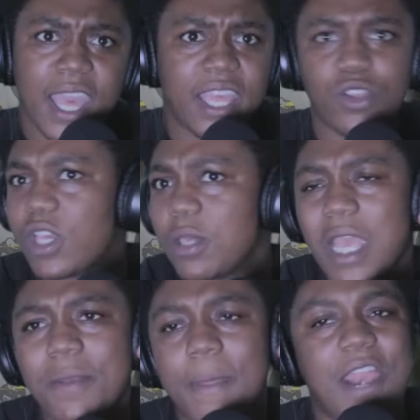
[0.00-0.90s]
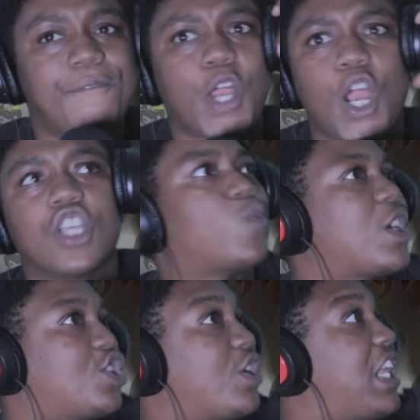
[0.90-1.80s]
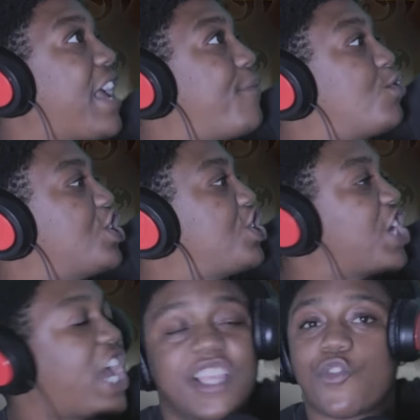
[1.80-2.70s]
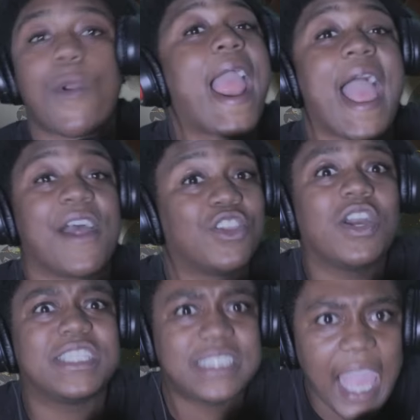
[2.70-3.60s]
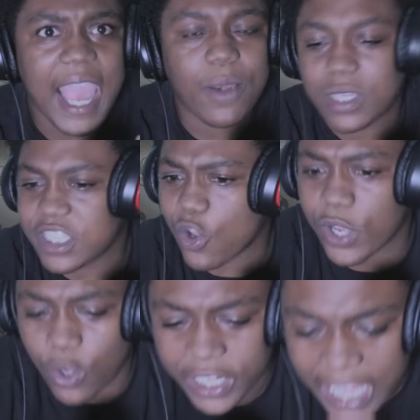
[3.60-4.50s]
you keep that man first, watch your life just change around. You understand what is going on